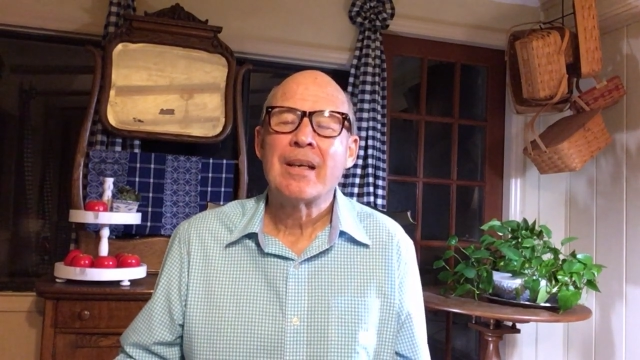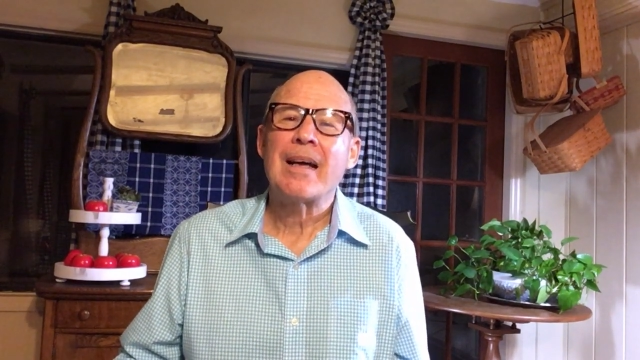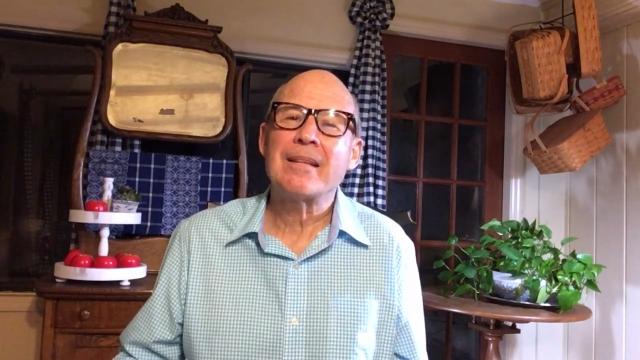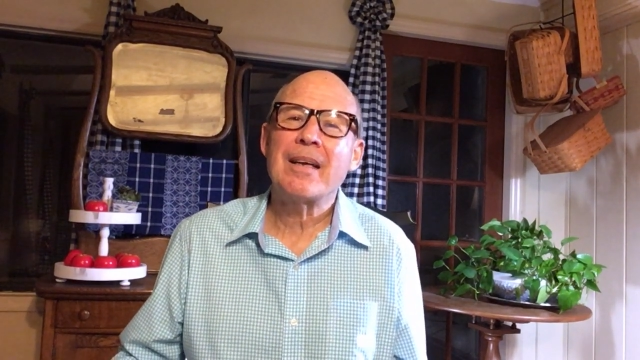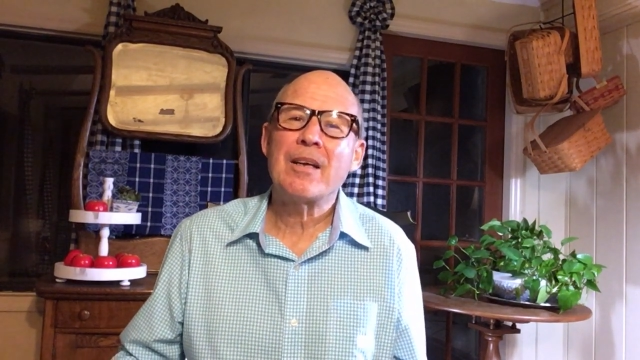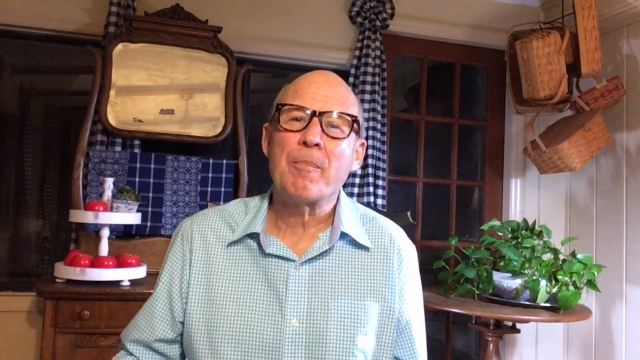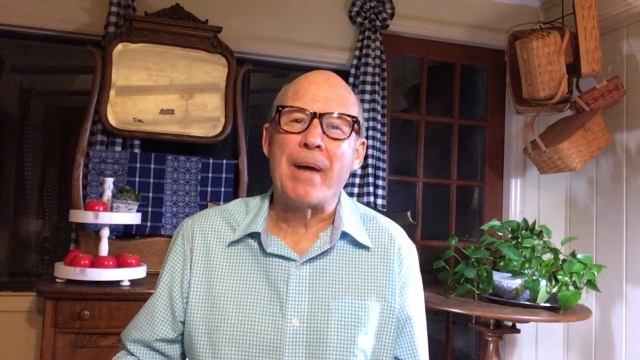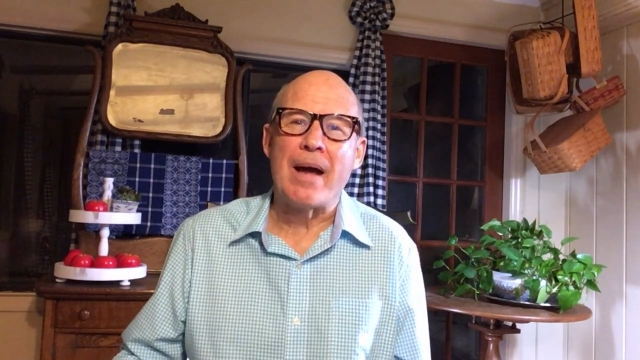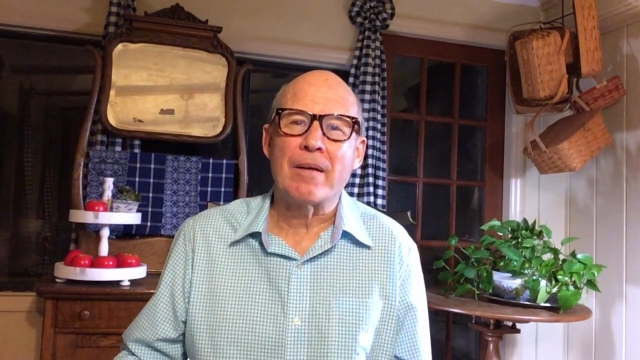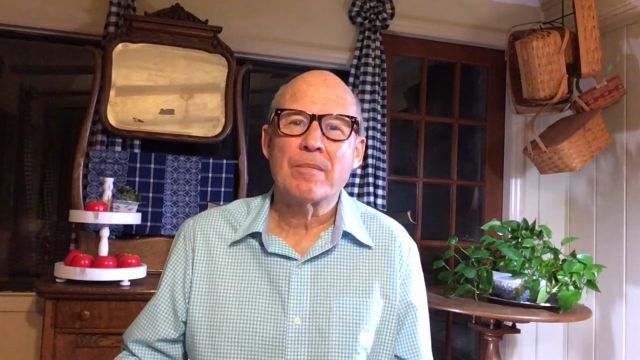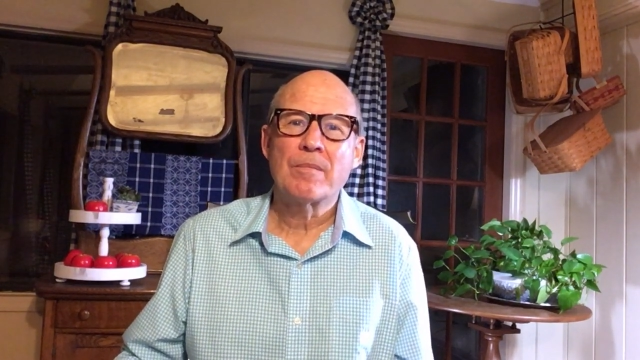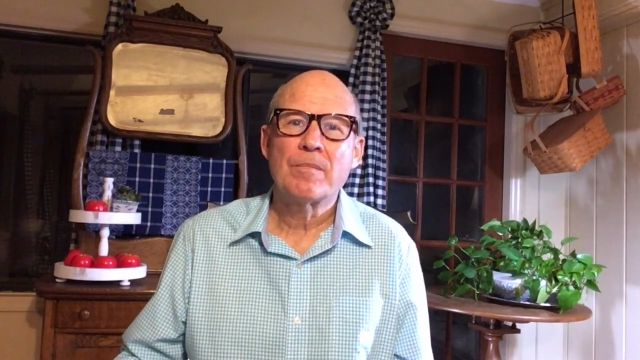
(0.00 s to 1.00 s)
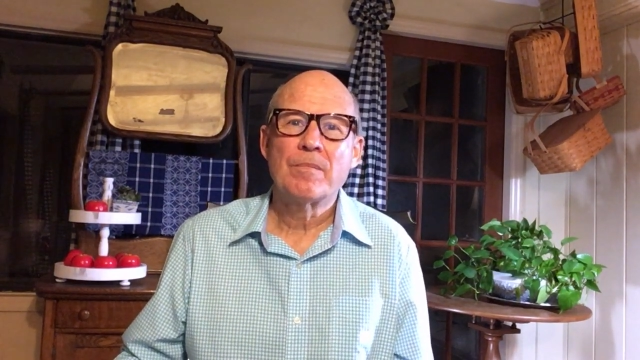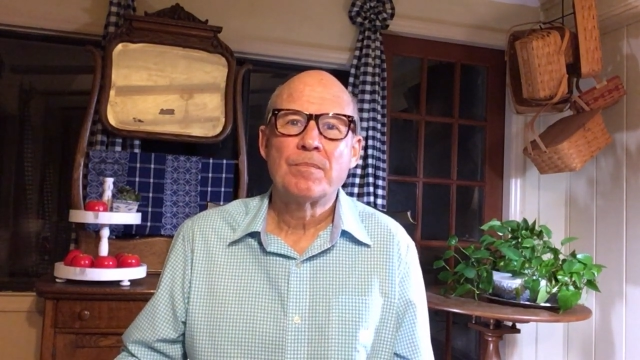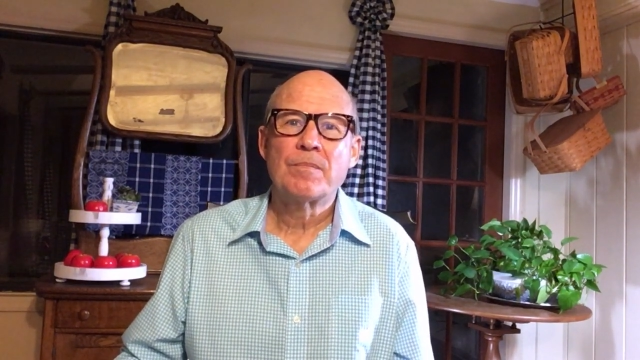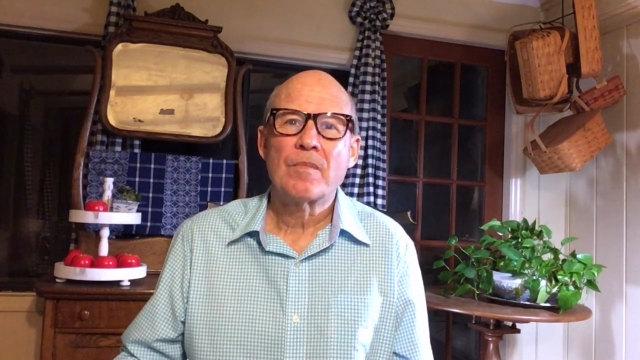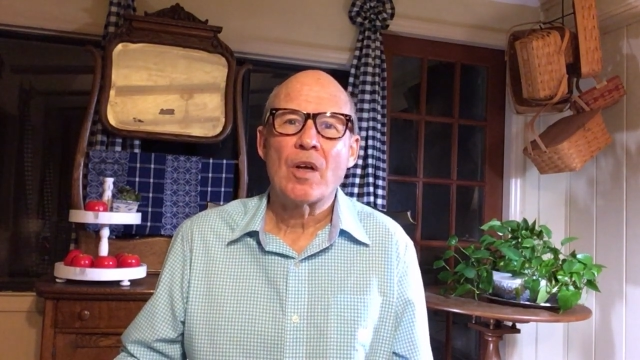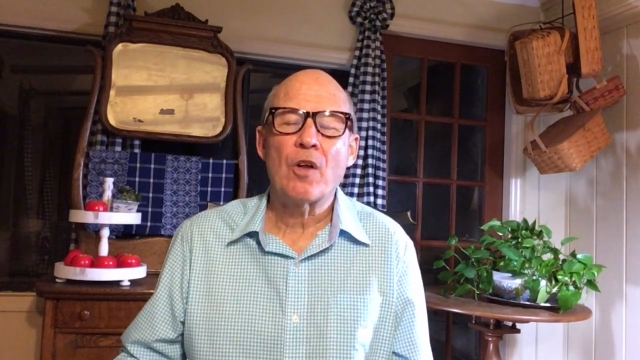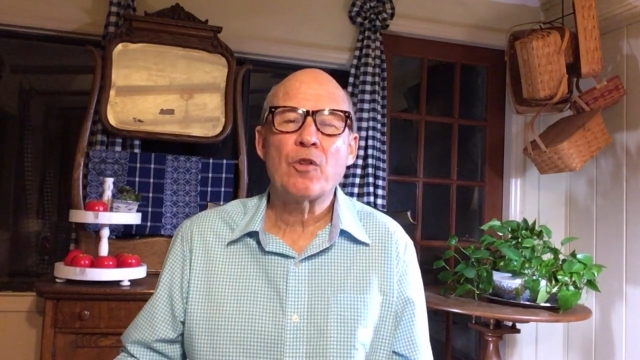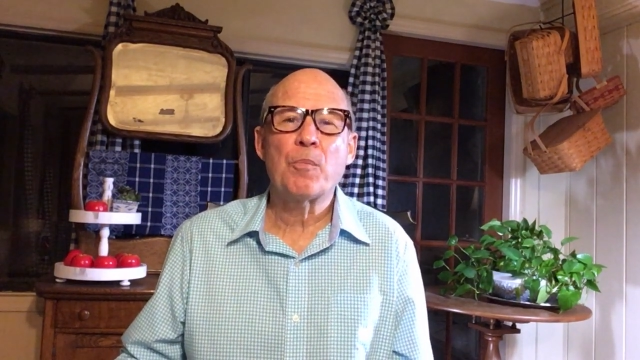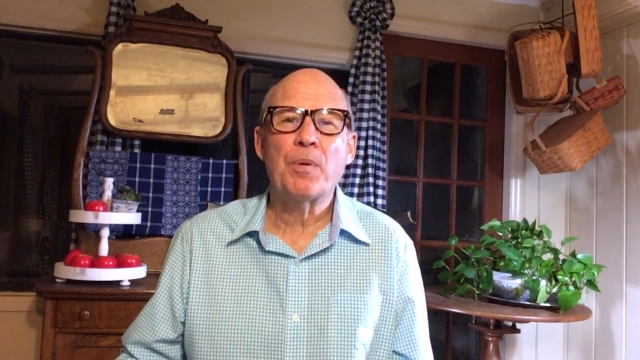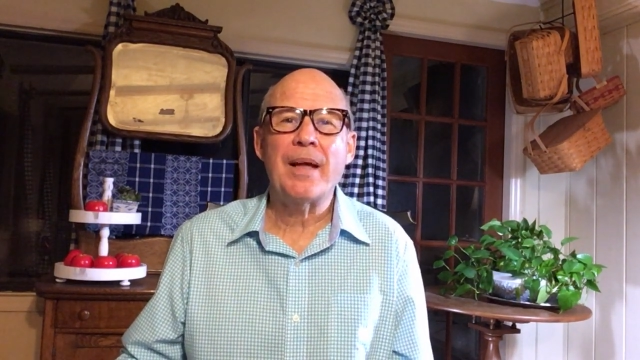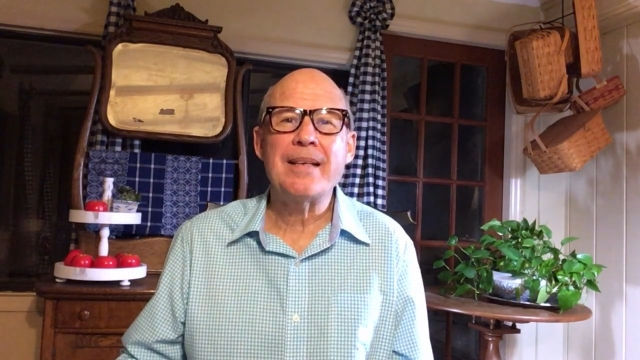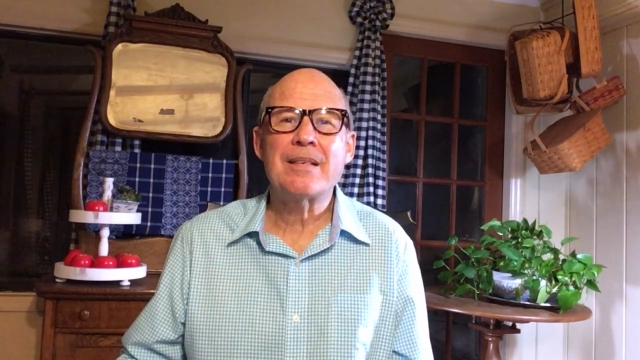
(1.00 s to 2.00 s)
I think about other
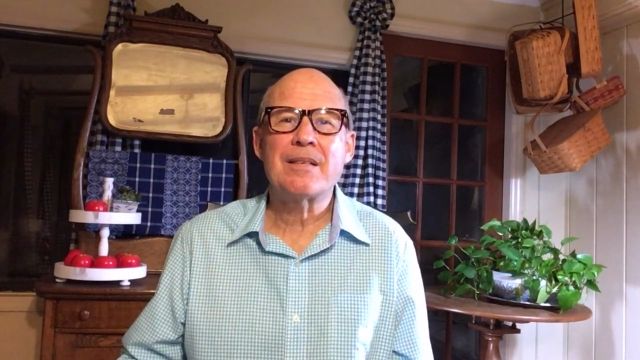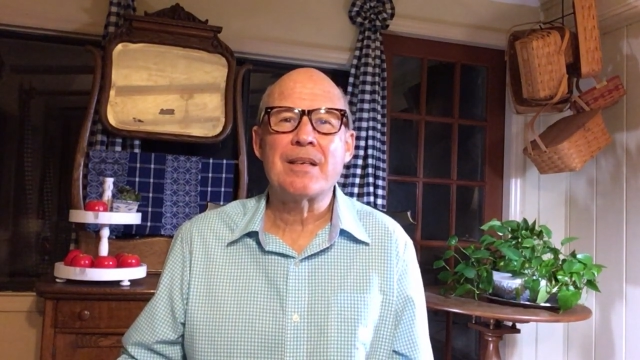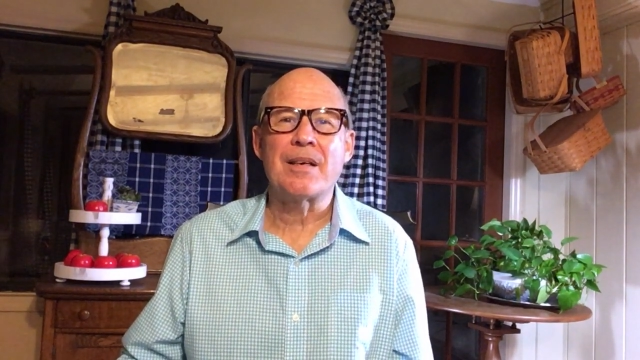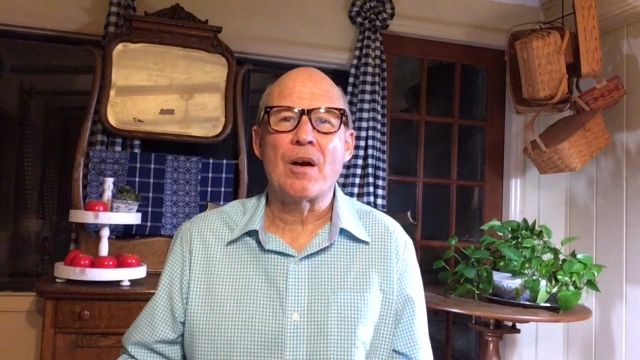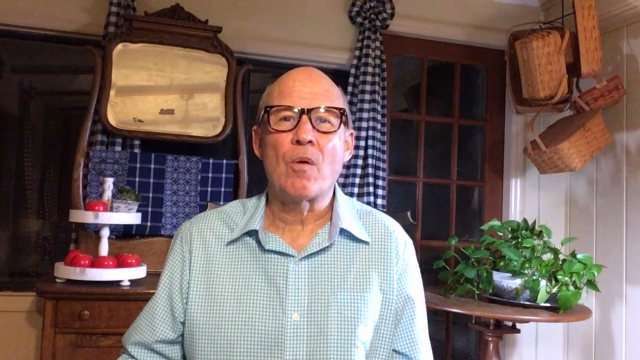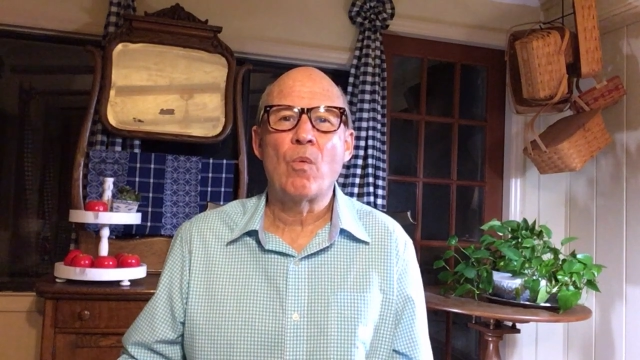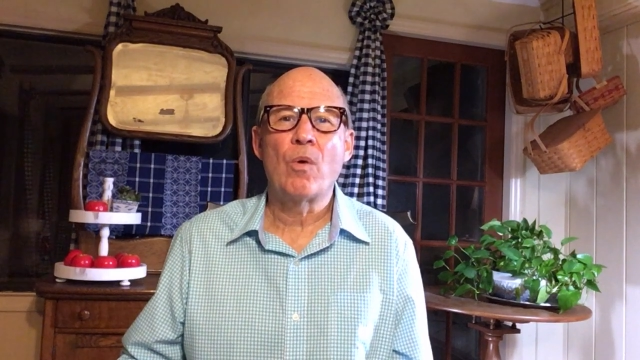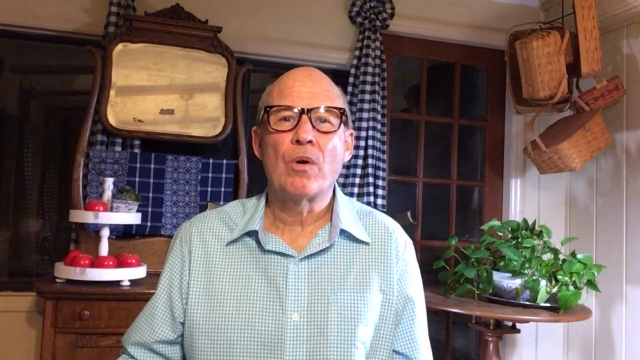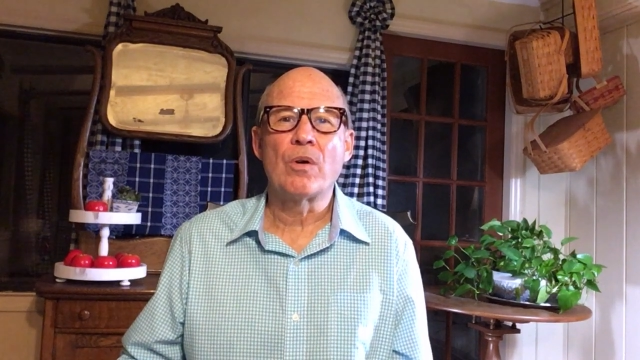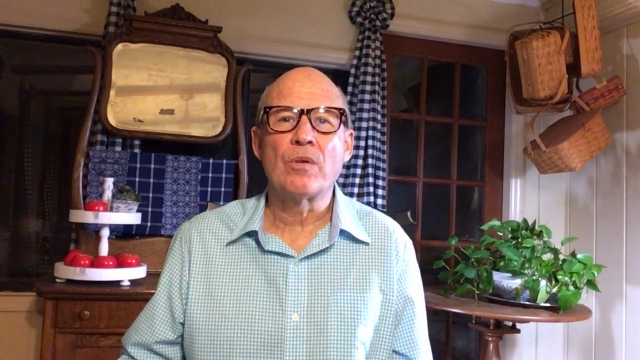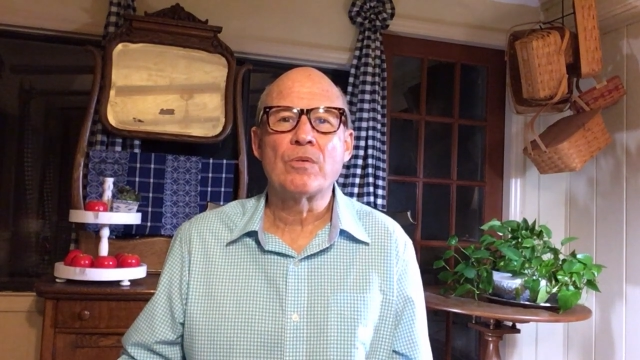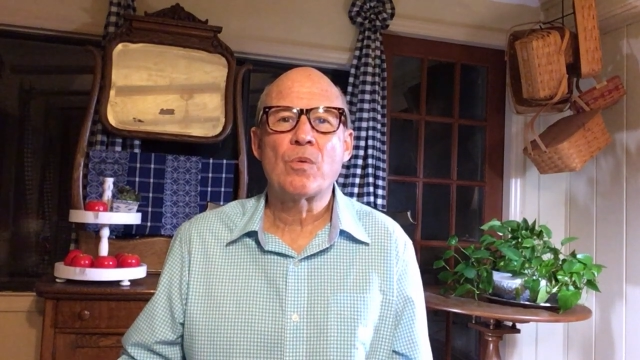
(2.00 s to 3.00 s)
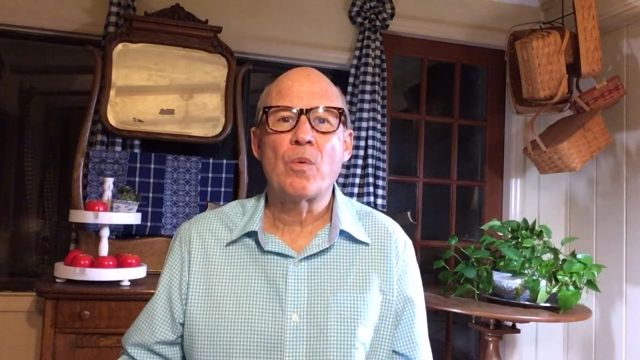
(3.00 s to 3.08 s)
places in our world